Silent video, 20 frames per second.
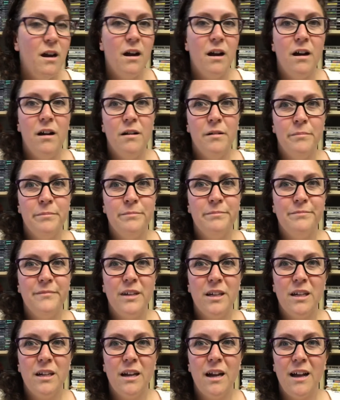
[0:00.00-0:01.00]

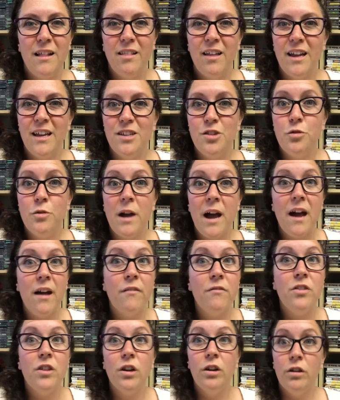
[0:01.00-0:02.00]
I like to
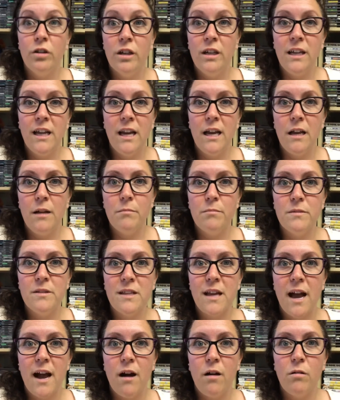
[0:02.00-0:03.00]
have the good
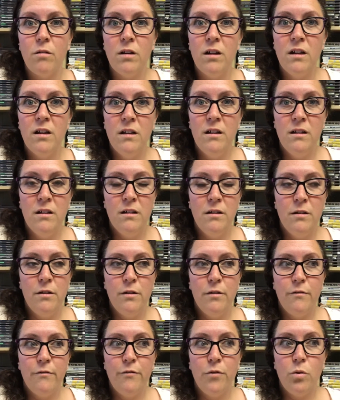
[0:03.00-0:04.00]
games out
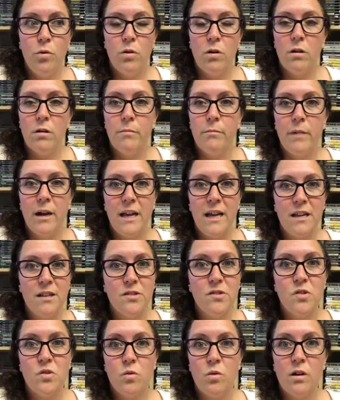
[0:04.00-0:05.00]
for my
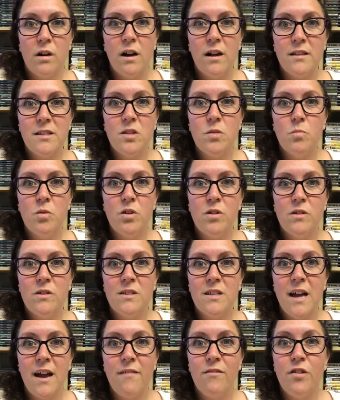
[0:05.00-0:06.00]
in-store customers
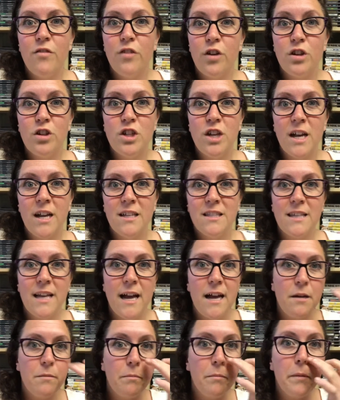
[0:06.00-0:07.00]
to have the first chance
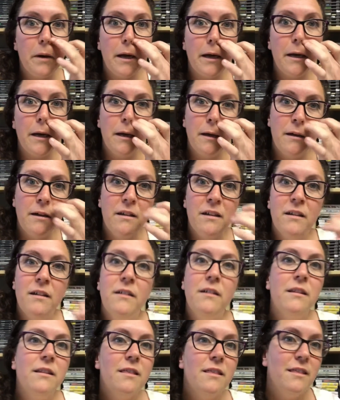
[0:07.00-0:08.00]
at, but
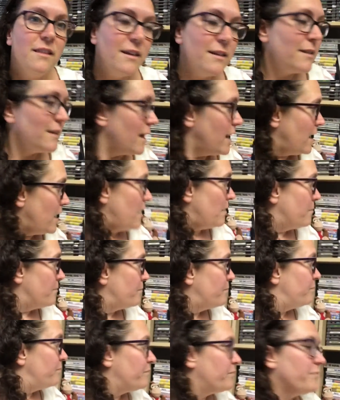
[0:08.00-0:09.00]
this
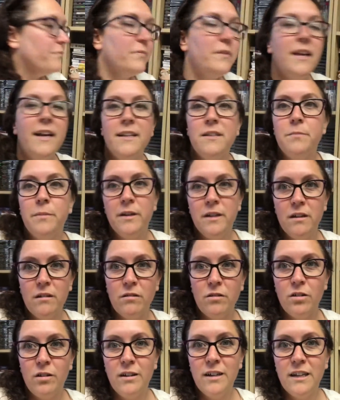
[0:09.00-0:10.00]
game has been
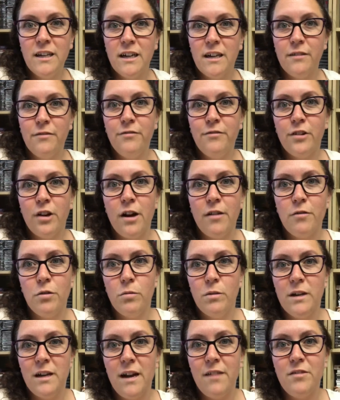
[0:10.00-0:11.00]
here long enough for
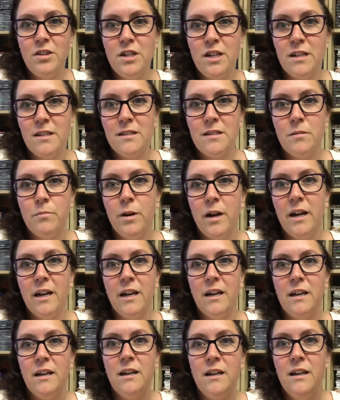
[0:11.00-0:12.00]
everyone to have a chance to buy
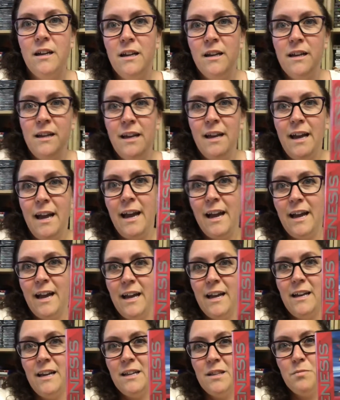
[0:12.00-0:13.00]
it,
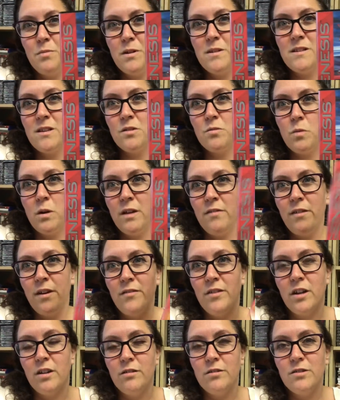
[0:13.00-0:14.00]
and it's priced at
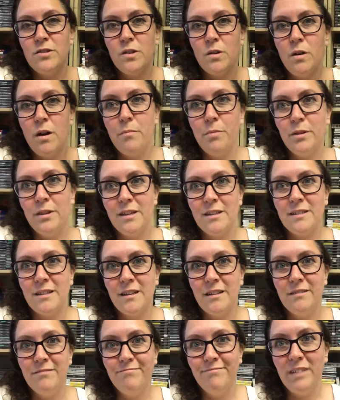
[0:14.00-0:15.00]
$25, so I'll put this
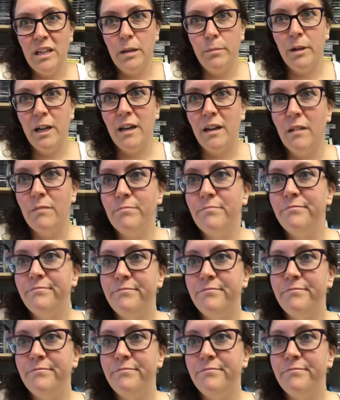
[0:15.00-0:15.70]
on eBay now.